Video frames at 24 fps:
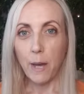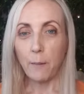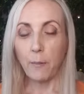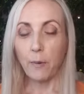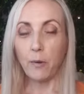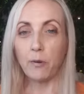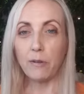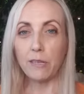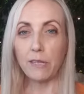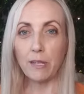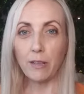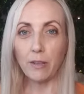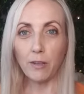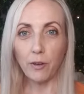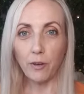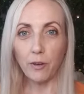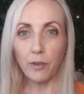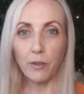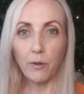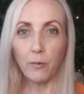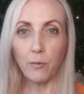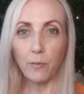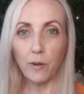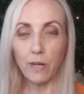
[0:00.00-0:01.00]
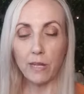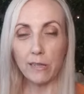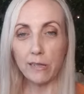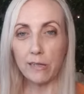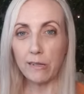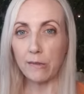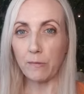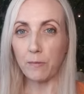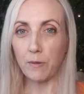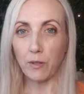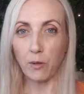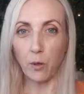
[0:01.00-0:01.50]
Because a lot of the
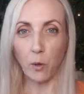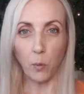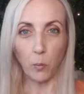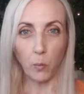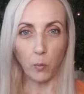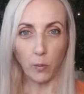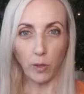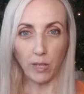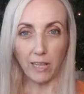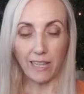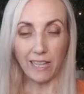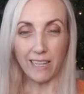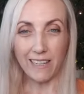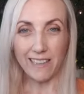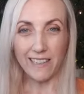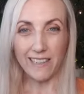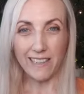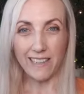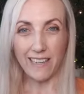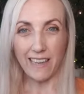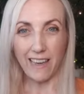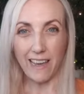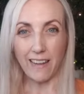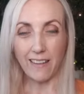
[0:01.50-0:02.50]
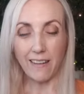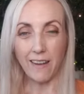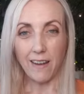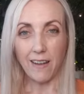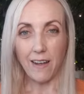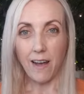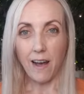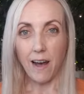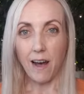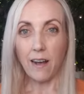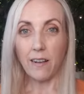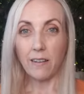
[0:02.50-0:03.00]
reasons we're not willing to get
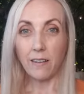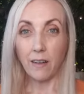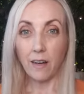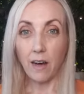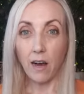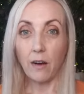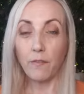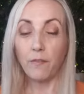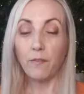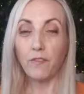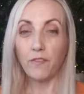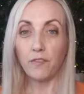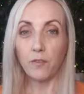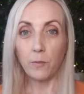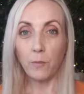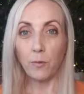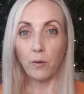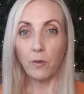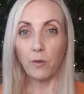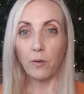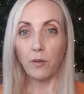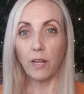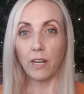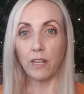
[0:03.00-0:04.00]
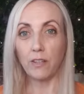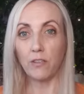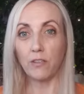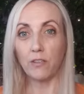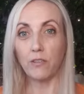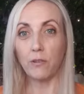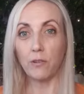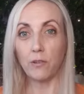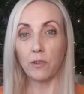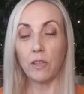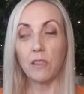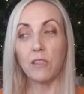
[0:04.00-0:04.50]
uncomfortable and
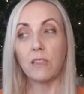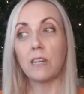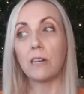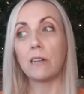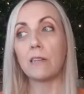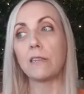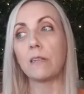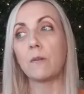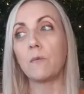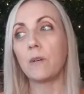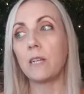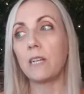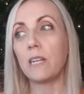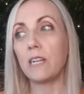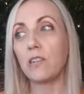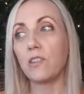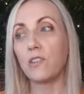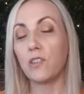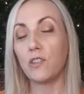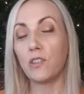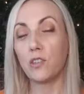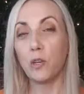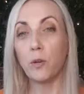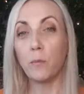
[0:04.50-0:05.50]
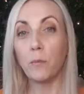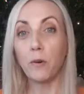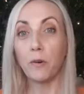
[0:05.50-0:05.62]
do the things that we need to do,